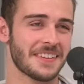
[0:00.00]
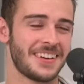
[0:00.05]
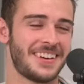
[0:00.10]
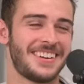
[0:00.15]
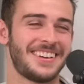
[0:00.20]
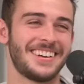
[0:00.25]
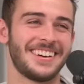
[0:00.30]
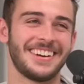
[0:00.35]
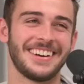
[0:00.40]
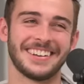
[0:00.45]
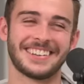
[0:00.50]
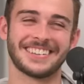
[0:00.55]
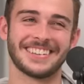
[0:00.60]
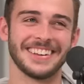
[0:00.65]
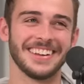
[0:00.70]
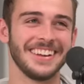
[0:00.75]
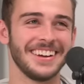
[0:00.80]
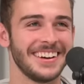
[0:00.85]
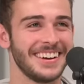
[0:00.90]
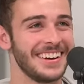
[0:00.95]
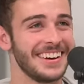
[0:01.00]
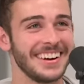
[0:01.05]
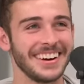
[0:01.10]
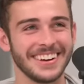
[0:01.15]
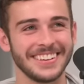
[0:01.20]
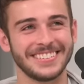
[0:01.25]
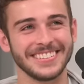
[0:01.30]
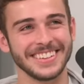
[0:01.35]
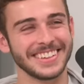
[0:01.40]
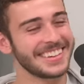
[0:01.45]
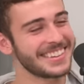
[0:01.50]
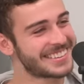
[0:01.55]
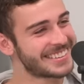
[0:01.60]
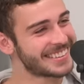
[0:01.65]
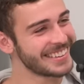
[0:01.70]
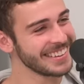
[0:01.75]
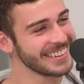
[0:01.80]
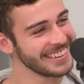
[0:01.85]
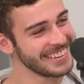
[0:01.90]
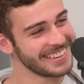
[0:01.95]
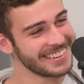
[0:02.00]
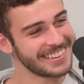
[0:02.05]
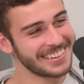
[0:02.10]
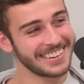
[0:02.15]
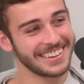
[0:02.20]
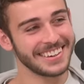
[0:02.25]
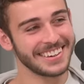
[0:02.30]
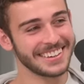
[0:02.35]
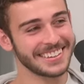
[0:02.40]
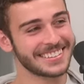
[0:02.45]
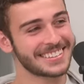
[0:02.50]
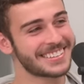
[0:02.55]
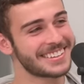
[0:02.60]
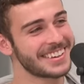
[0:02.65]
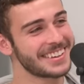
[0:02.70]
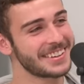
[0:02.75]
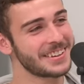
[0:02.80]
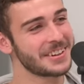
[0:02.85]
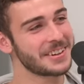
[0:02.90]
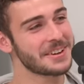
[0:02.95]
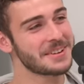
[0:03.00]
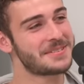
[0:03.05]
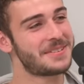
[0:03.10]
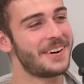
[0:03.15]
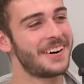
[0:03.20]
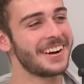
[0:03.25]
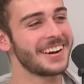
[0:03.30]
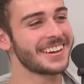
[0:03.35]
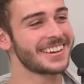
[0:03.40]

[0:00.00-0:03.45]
I mean, I, I don't know if I